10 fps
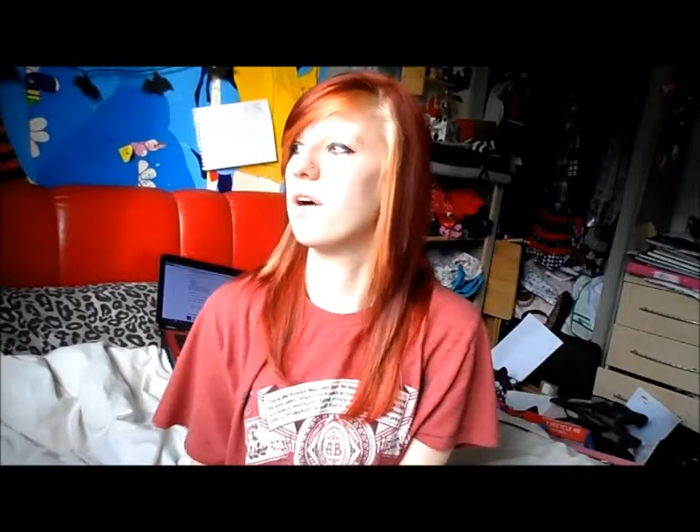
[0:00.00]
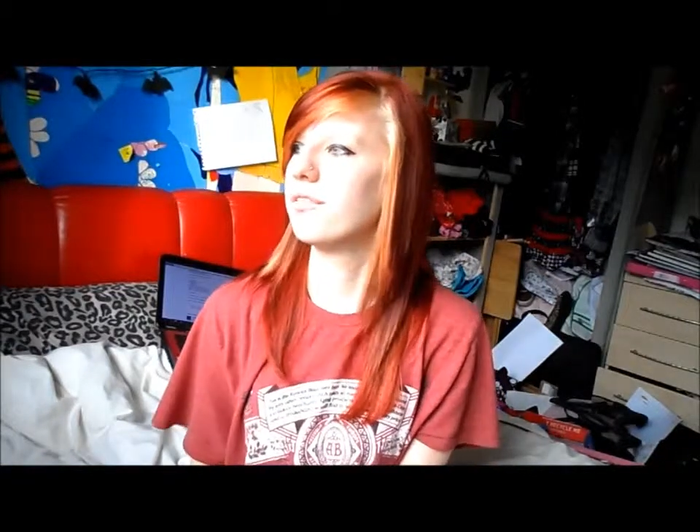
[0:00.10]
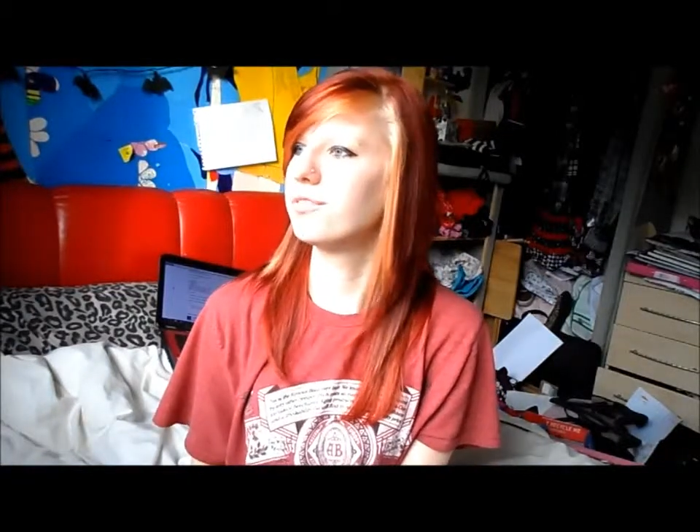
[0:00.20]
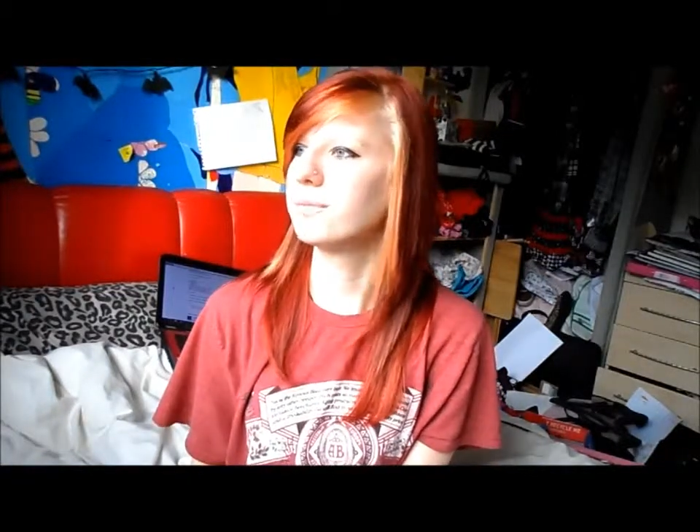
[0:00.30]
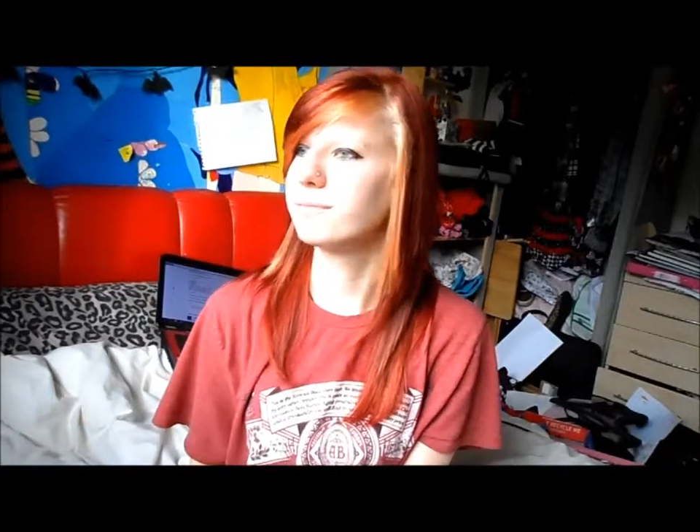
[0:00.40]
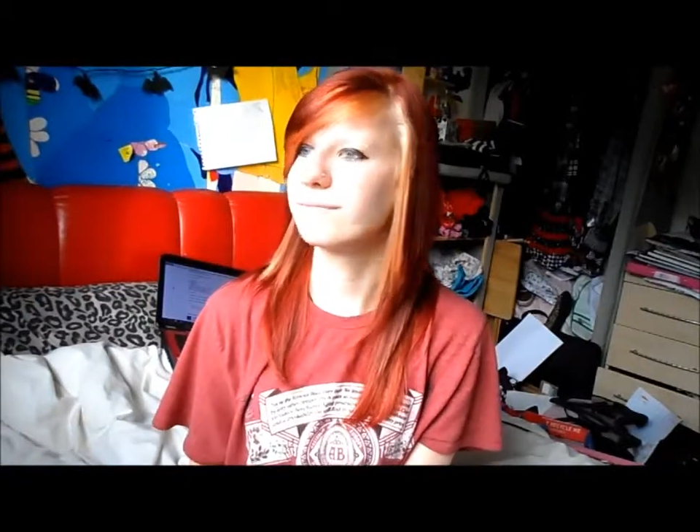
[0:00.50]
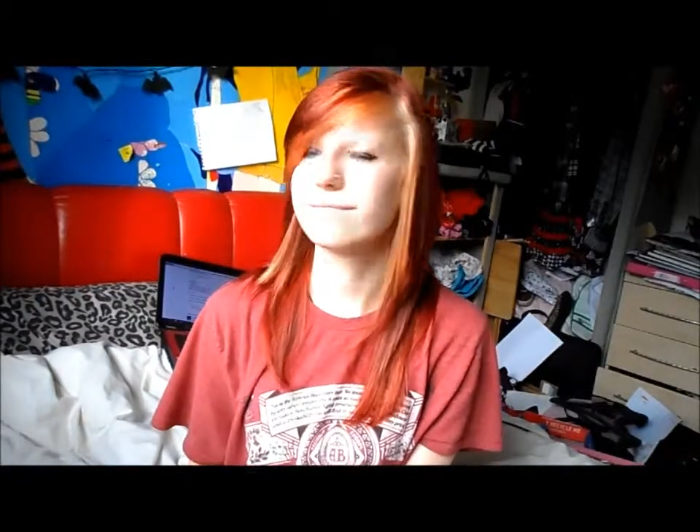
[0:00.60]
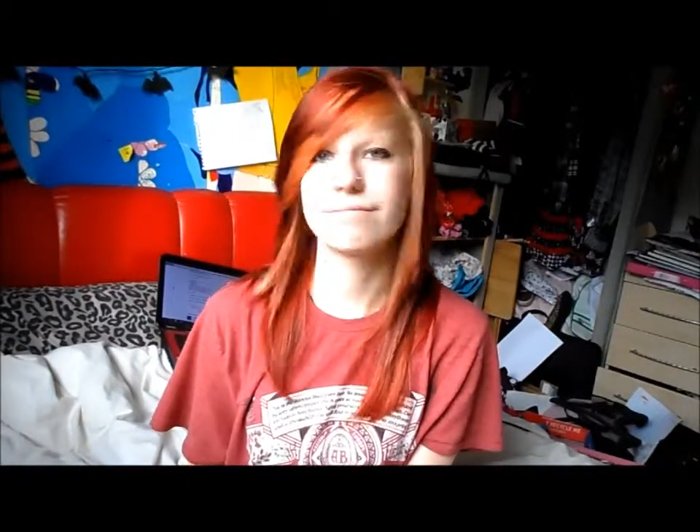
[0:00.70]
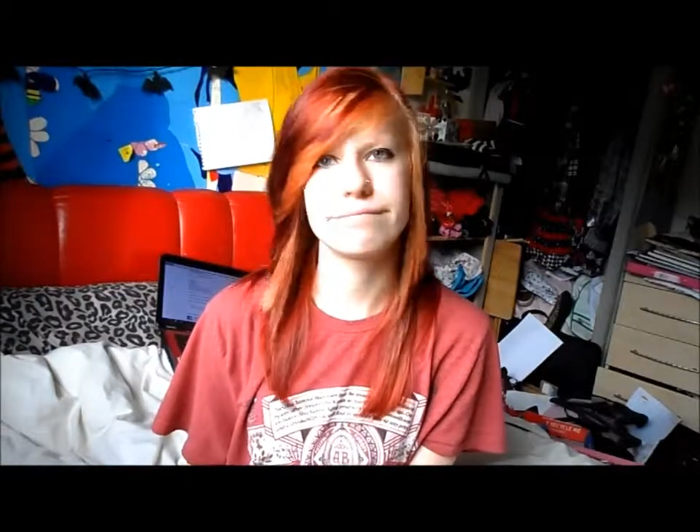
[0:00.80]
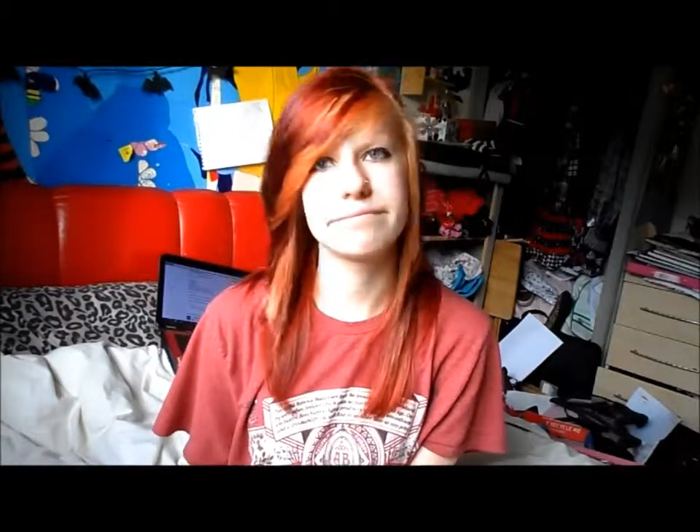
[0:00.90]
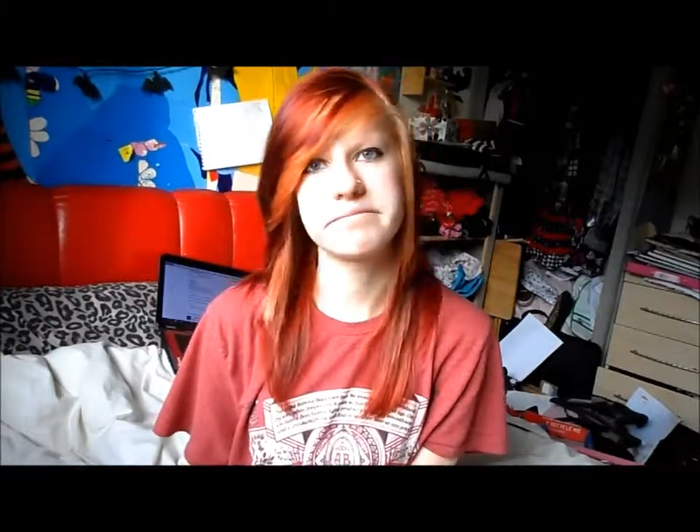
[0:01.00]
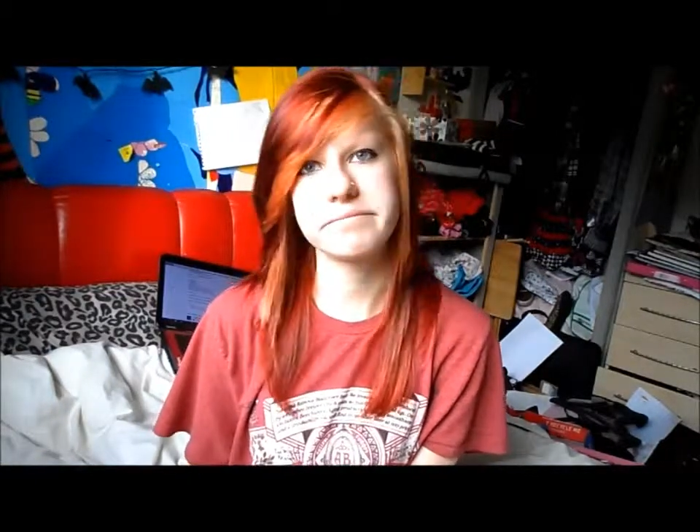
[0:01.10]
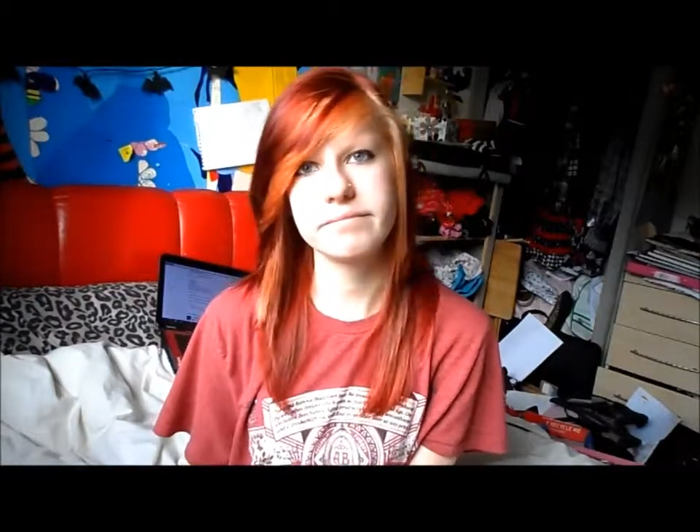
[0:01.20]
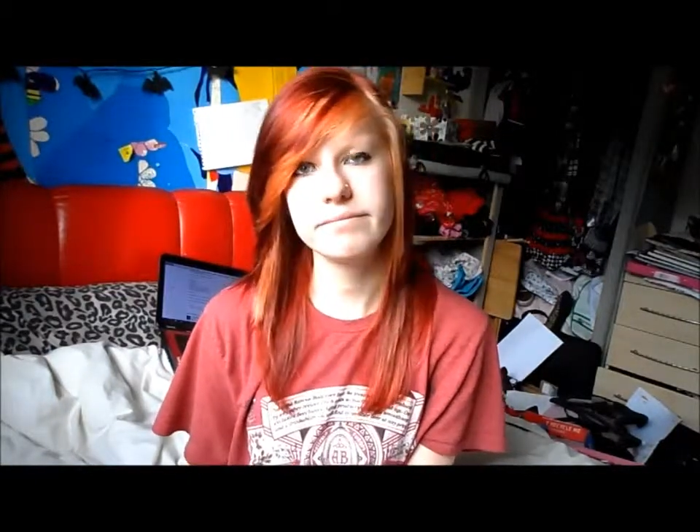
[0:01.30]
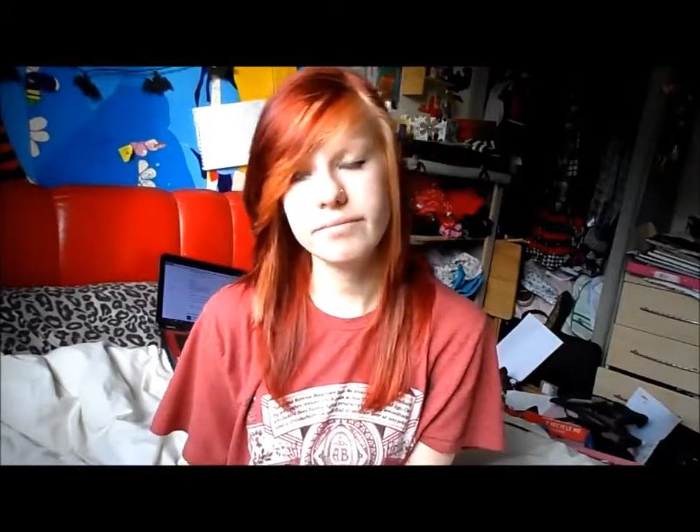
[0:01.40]
off.
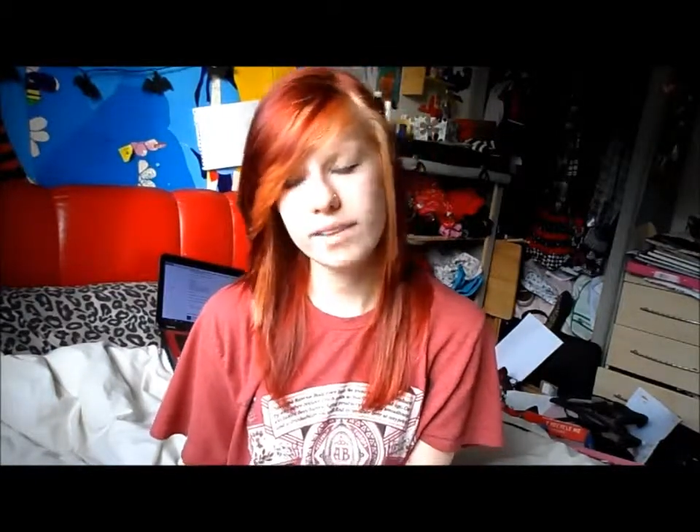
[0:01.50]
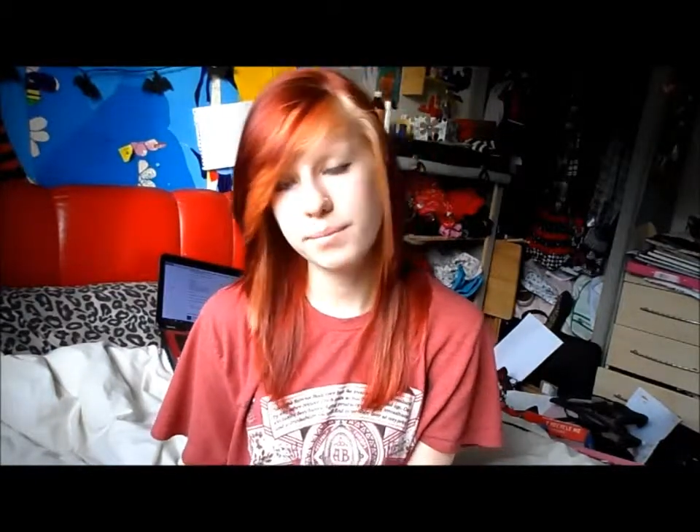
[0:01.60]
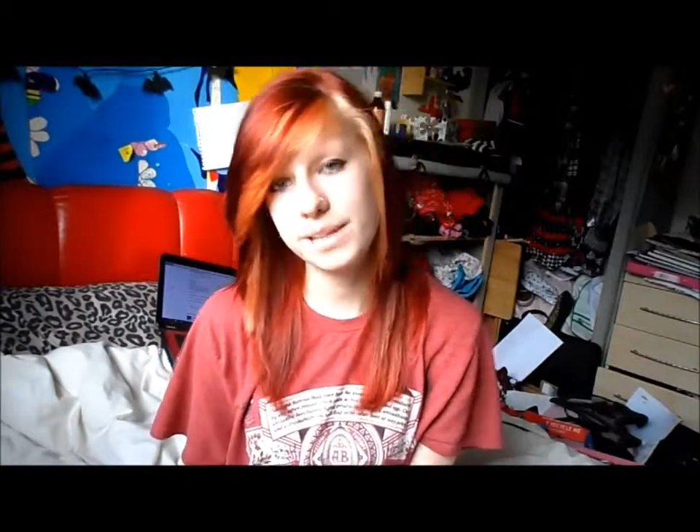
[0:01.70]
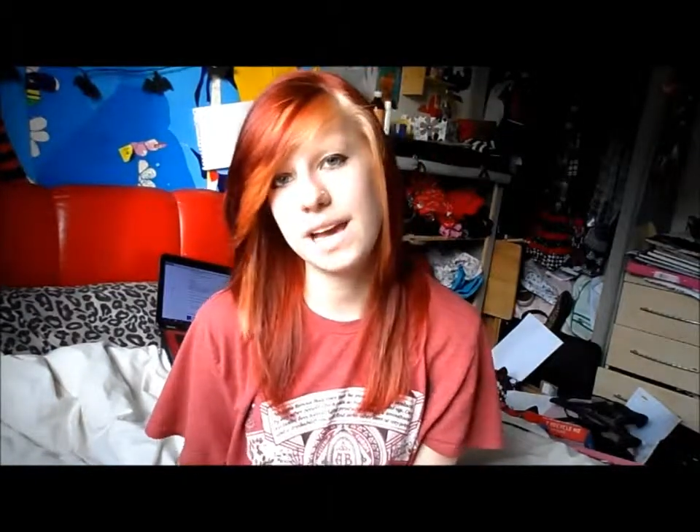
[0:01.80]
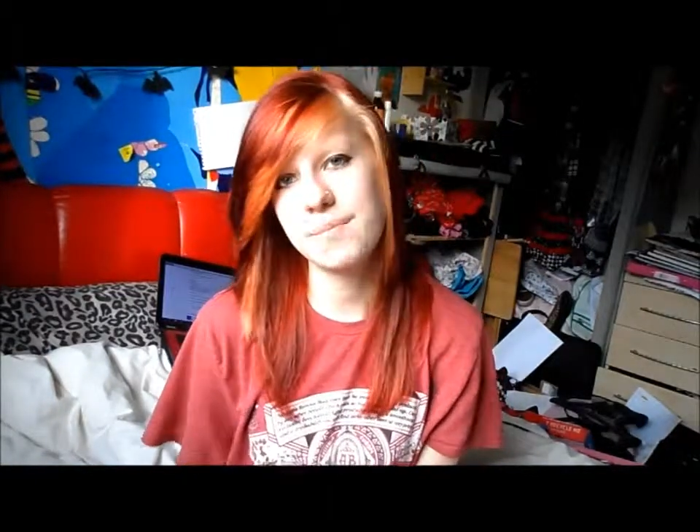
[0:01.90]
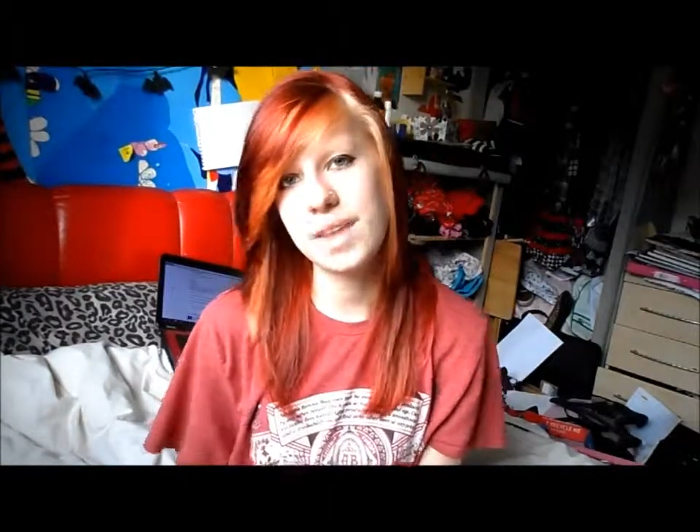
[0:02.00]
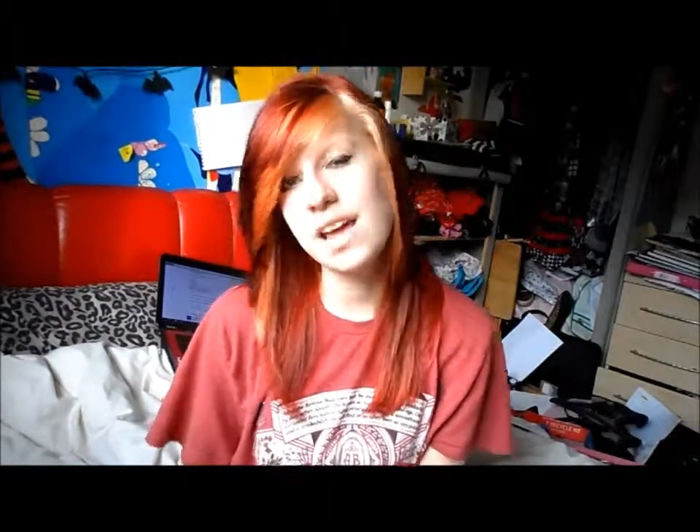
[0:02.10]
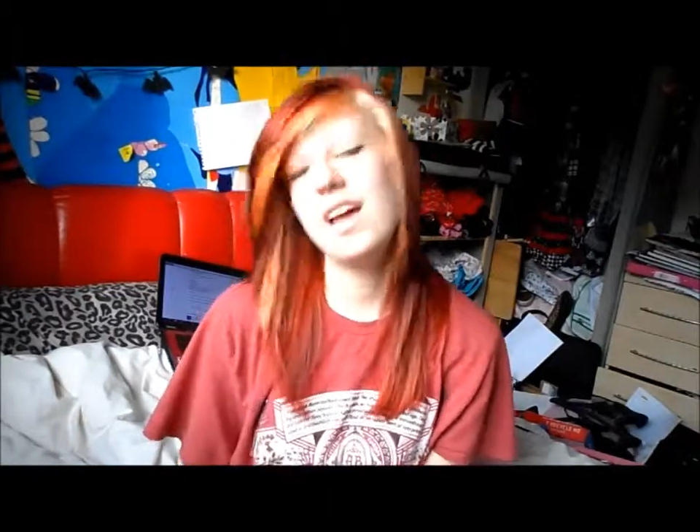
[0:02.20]
But yeah,